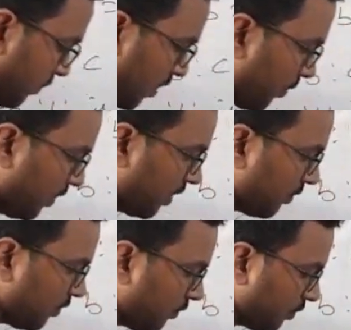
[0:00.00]
how many
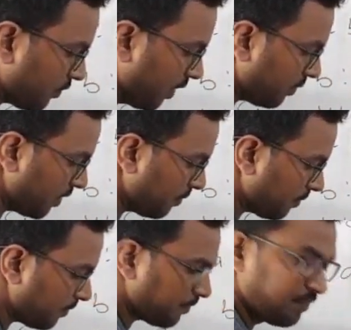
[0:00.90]
times? 4 5 times.
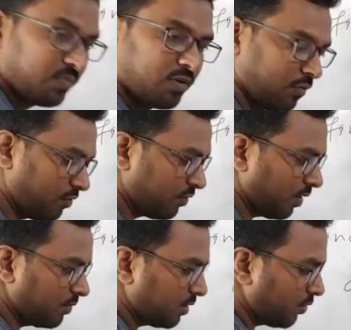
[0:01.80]
4
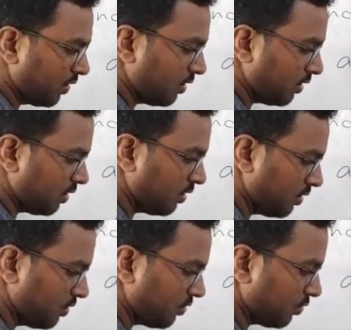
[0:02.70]
5s are 20.
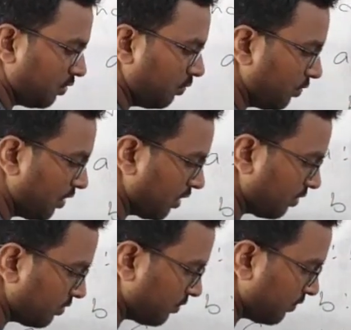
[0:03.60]
So we'll put here
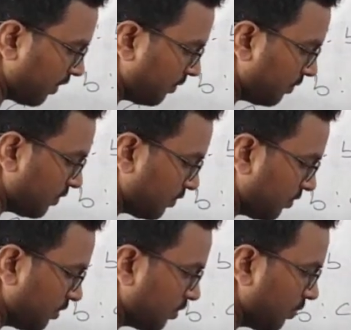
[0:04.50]
also 5. So
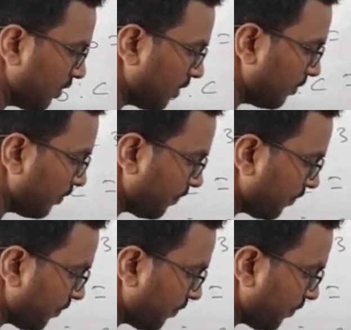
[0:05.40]
this will become